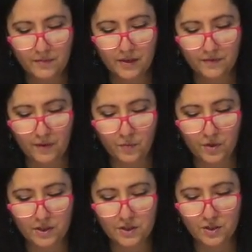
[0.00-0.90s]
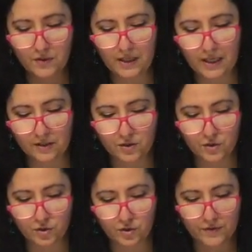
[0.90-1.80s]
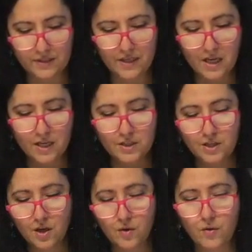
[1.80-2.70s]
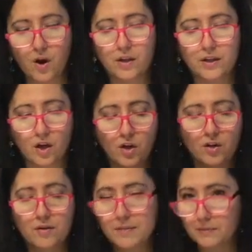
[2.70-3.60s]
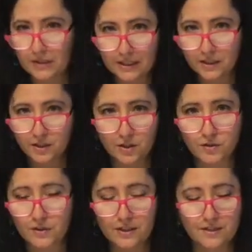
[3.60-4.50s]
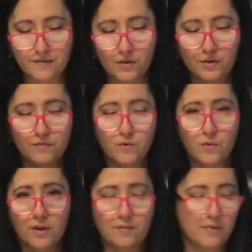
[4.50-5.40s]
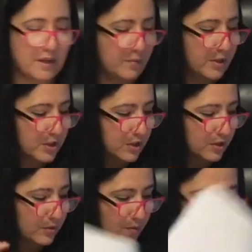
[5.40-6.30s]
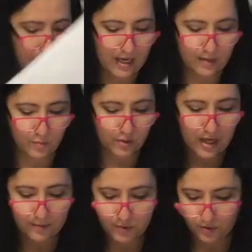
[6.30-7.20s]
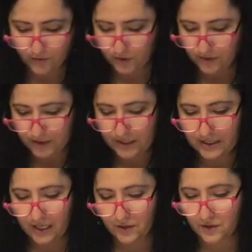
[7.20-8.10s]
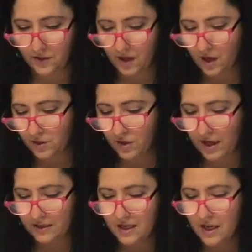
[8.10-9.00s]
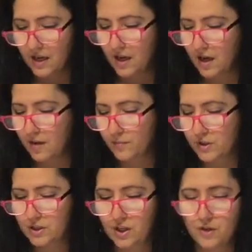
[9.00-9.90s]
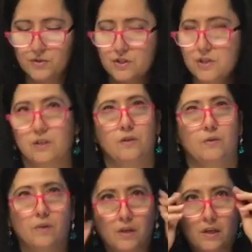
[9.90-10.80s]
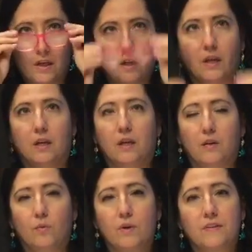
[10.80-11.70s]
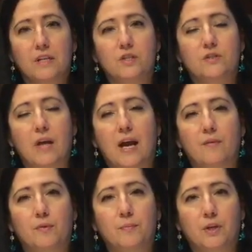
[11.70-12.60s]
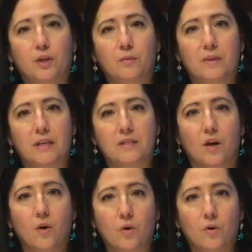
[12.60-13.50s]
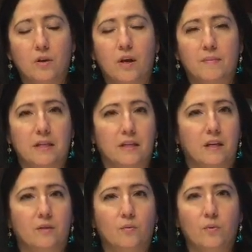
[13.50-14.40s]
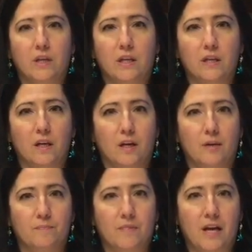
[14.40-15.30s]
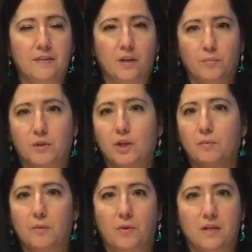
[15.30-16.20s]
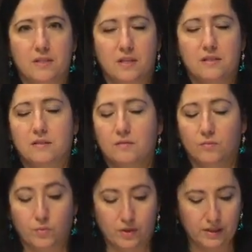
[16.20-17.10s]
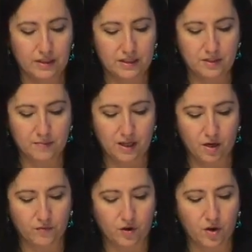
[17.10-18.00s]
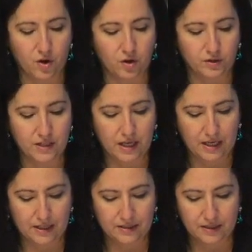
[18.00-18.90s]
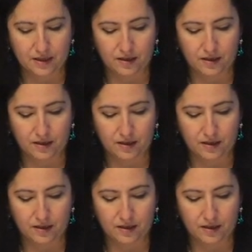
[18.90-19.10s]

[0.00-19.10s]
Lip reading: If they wanted to enhance their service. So all in all, I mean, we needed to do this. I voted for it, but I wish I had more time to review the details in the contract, which goes to one of the issues I have with procurement whole. I mean, I think our procurement process really needs to be overhauled, and